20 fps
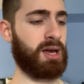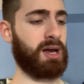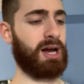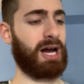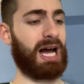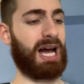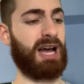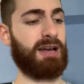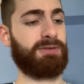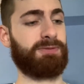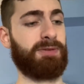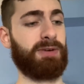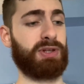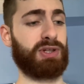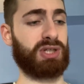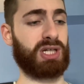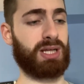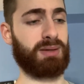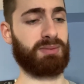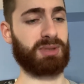I've
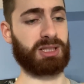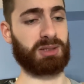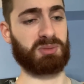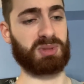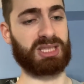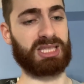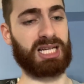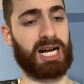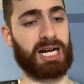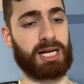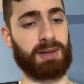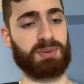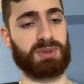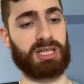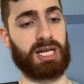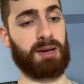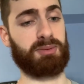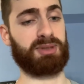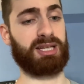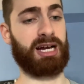featured him in some stock up,
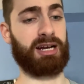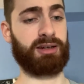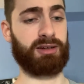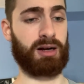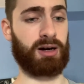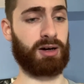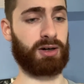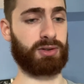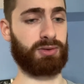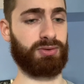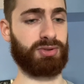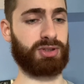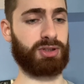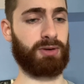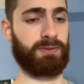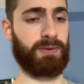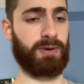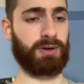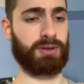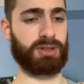stock down articles so
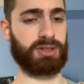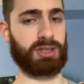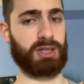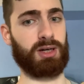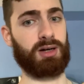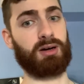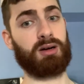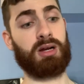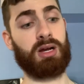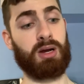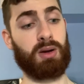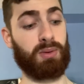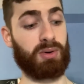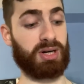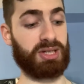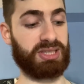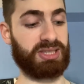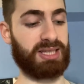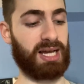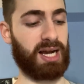far this year where
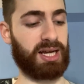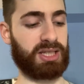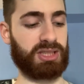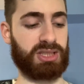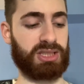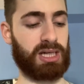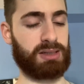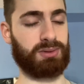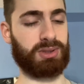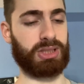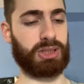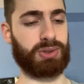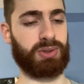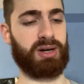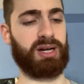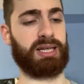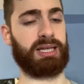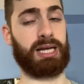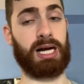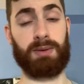his stock is generally
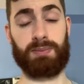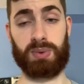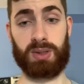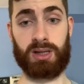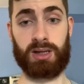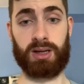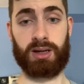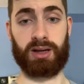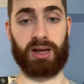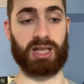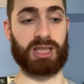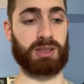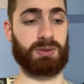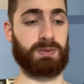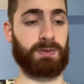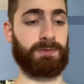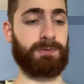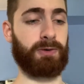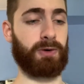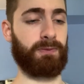trending up because he's
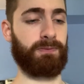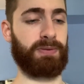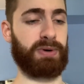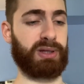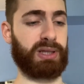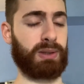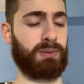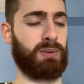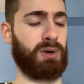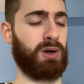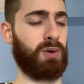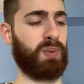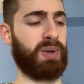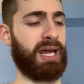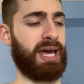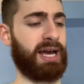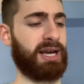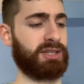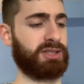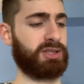performed fairly well when
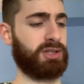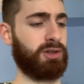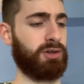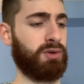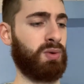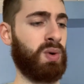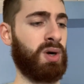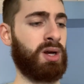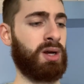asked to.